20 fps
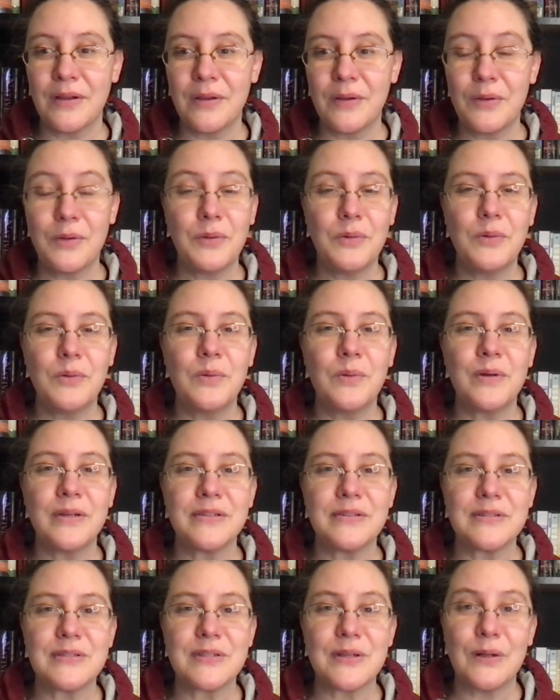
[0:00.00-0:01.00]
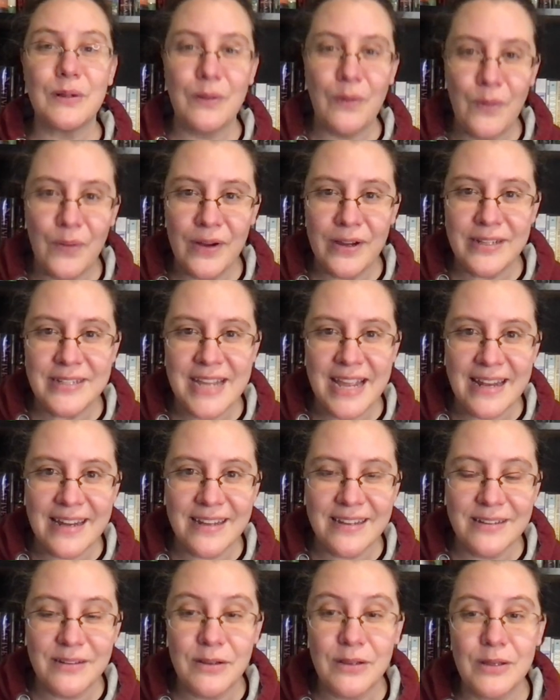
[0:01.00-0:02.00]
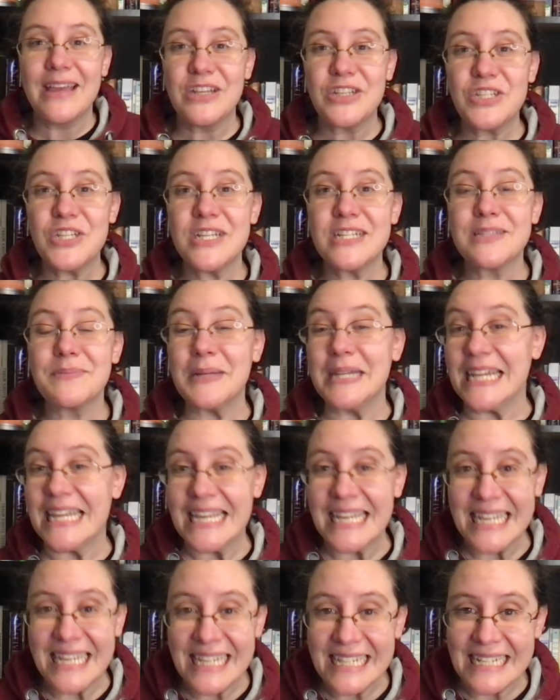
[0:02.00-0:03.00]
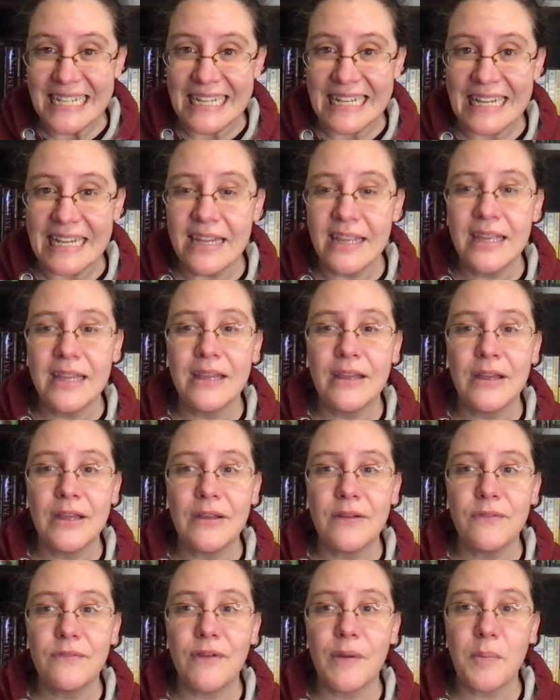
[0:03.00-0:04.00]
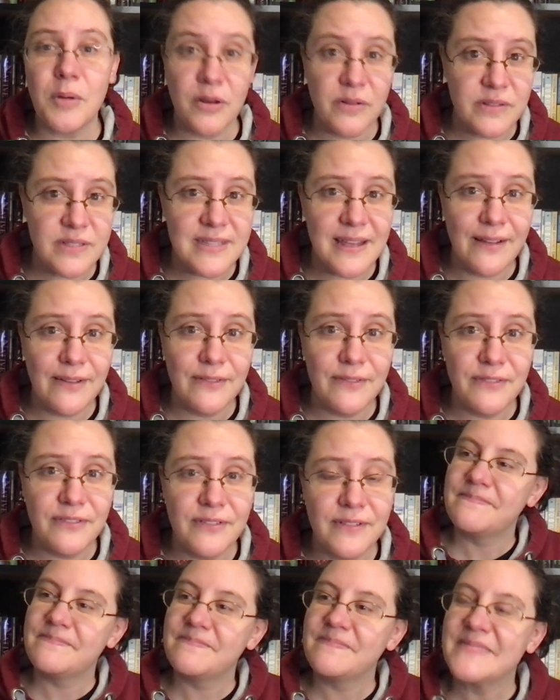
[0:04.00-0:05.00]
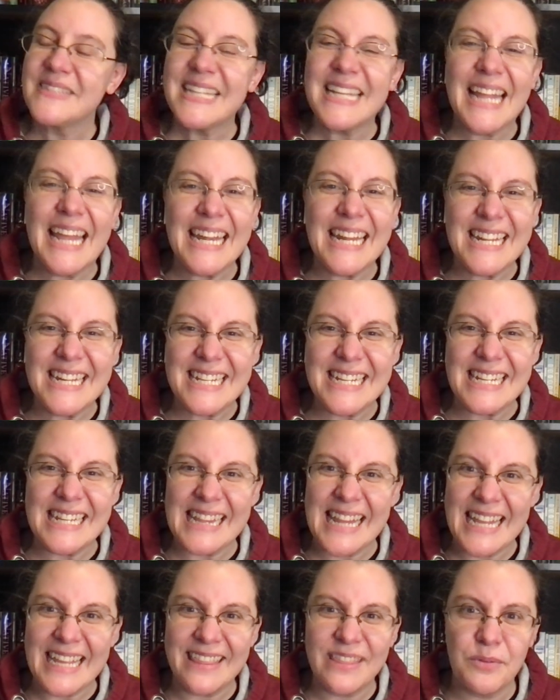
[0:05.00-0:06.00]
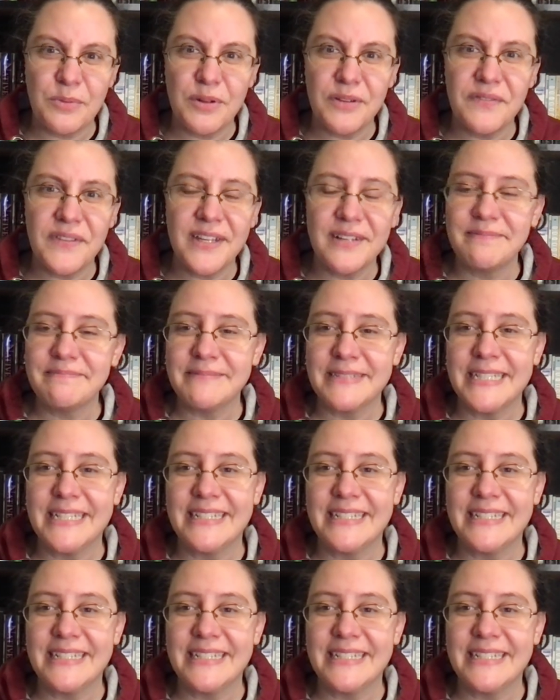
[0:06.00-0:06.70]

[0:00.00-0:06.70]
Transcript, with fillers: who is Elora Danan. She's been hidden from herself, and I didn't like the reveal.